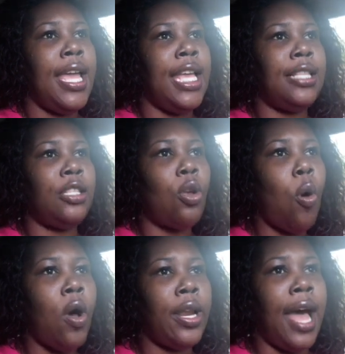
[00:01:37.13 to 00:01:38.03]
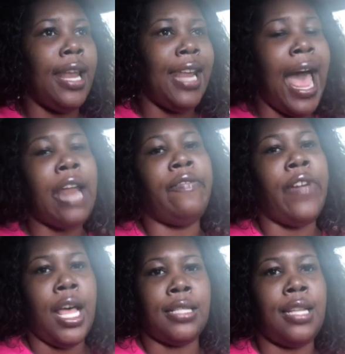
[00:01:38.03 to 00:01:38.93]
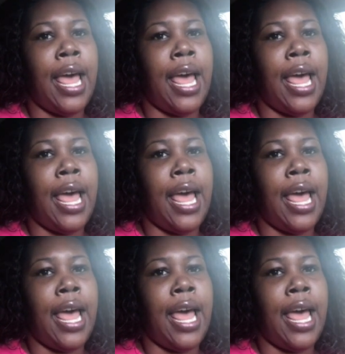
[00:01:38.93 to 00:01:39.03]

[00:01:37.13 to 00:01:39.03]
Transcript: he taught a lot of us.